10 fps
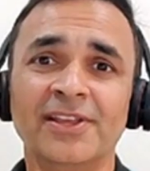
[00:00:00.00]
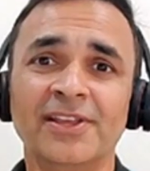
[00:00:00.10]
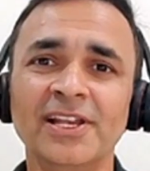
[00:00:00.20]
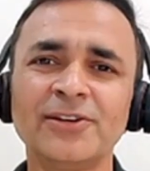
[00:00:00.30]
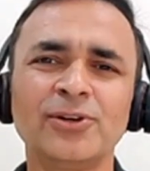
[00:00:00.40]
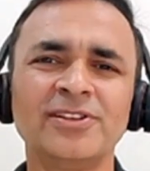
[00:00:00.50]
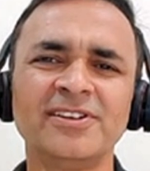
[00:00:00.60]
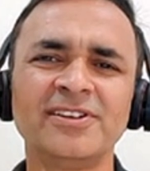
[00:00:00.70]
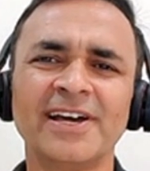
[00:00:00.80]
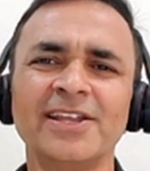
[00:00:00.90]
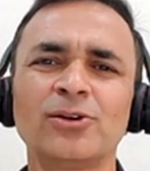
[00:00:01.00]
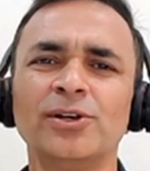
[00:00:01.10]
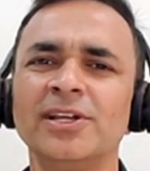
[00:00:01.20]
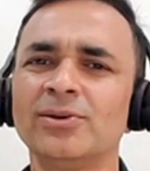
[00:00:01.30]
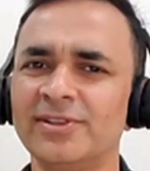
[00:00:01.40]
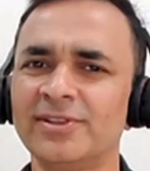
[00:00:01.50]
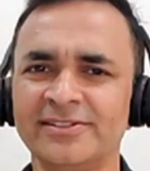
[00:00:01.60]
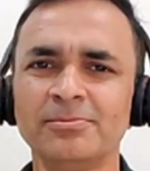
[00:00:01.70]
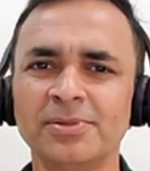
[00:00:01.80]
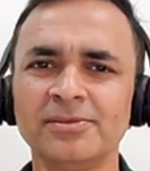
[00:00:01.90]
The electrode is in direct contact with the
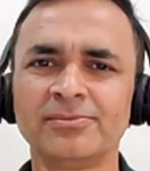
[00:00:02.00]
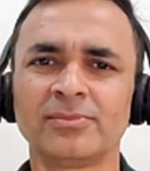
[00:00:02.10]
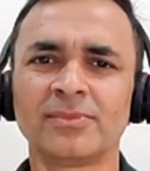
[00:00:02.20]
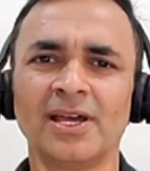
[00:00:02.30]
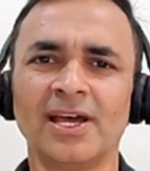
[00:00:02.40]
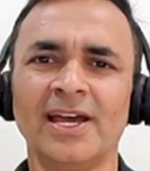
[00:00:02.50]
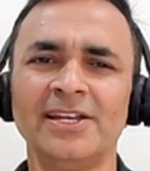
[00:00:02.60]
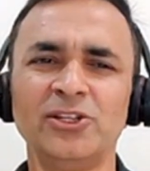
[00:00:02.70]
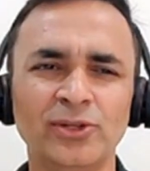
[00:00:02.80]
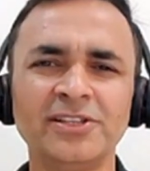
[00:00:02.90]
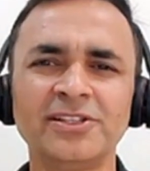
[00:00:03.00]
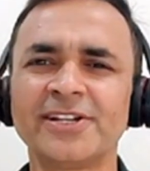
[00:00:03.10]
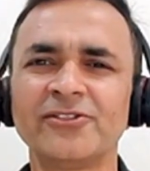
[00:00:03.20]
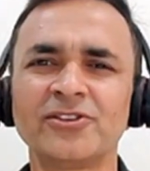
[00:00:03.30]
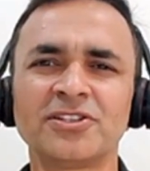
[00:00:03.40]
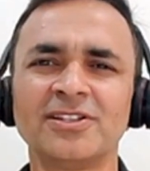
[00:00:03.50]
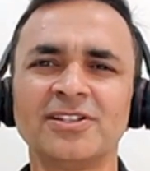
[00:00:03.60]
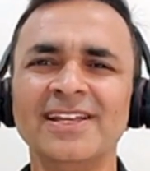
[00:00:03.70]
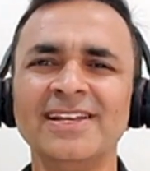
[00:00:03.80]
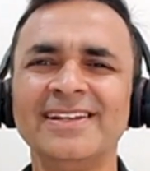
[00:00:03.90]
sample, and during the
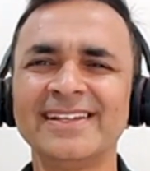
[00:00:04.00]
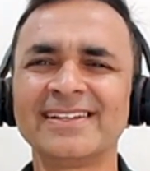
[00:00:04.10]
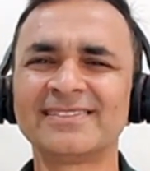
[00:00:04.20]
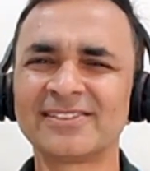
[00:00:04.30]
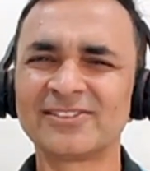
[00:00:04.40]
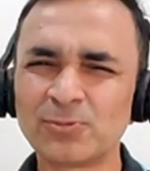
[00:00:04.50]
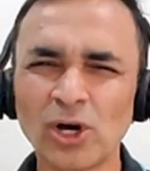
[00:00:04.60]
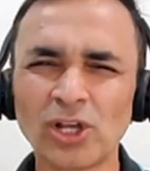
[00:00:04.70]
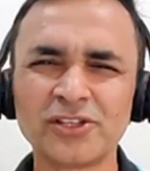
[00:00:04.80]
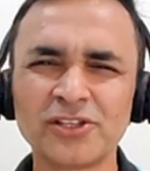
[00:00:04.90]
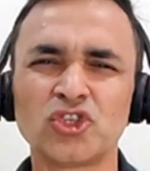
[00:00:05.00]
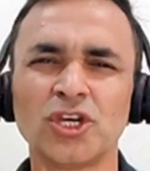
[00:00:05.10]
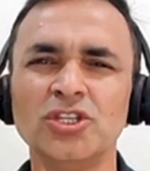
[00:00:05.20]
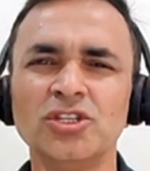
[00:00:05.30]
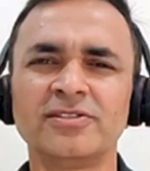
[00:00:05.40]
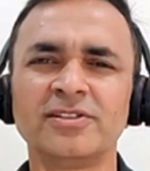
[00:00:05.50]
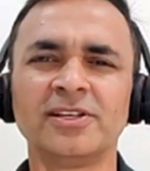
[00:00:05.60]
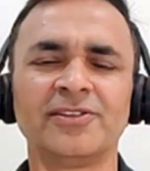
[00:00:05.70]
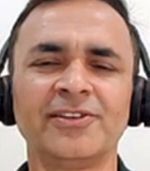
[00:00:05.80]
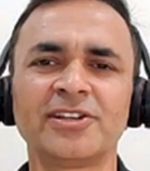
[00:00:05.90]
titration, it detects the smallest changes in
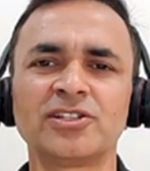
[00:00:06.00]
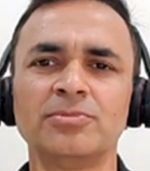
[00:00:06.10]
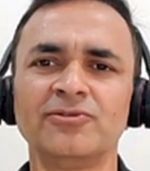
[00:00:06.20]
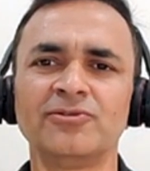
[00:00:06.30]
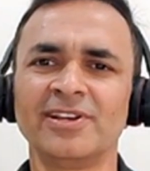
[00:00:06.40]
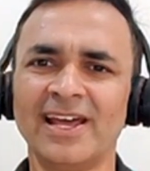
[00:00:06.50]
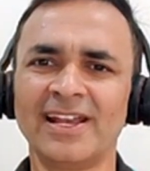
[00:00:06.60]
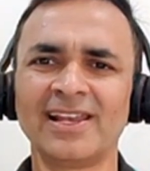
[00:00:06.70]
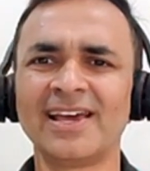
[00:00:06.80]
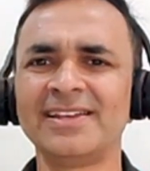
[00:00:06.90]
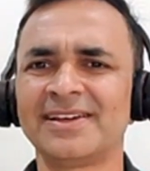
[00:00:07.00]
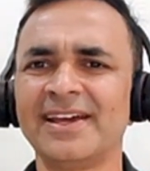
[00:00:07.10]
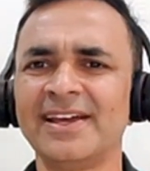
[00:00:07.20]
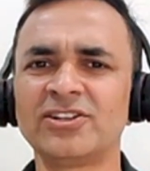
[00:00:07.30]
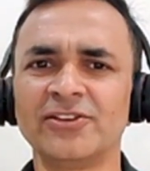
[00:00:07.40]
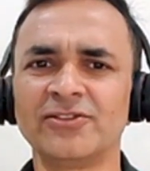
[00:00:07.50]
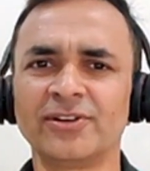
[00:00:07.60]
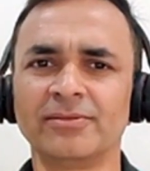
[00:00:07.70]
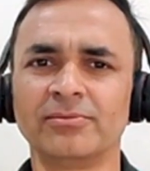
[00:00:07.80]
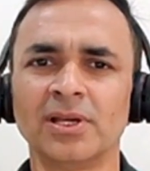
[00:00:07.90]
the reaction between analyte and
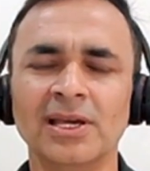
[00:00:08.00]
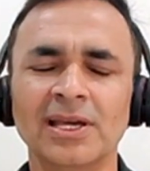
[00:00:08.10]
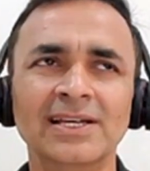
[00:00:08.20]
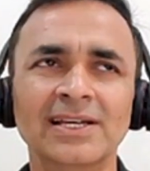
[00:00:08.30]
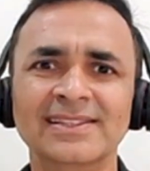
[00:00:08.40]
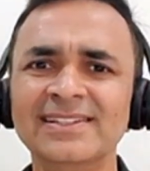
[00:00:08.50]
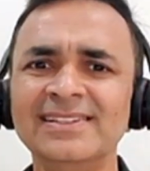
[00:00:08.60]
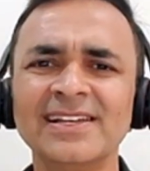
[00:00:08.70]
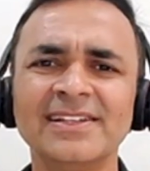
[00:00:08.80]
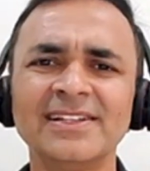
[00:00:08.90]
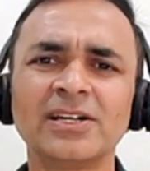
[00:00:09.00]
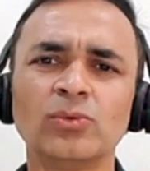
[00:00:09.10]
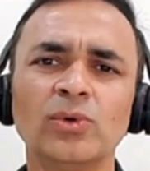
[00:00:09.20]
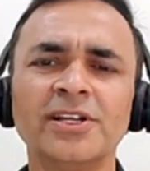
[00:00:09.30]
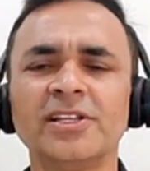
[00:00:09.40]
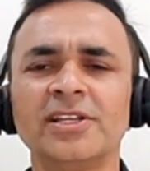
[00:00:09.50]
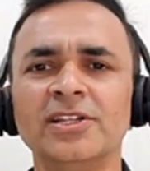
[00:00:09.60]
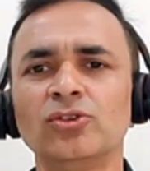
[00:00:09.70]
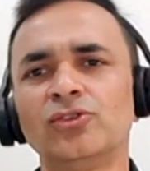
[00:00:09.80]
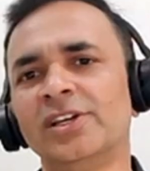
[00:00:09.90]
titrant. These are then converted
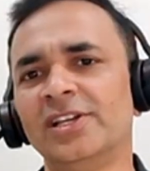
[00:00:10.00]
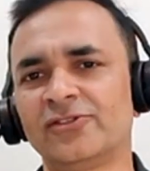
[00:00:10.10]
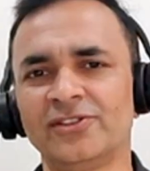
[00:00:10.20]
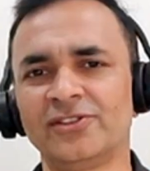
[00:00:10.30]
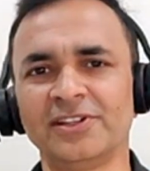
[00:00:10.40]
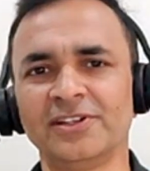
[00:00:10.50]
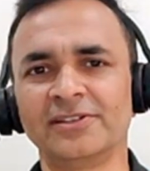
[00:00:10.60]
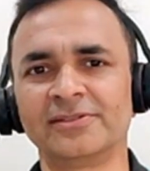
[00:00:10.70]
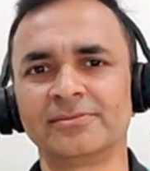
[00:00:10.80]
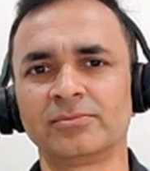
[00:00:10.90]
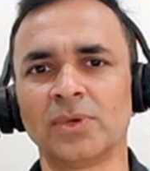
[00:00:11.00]
into the electric signals.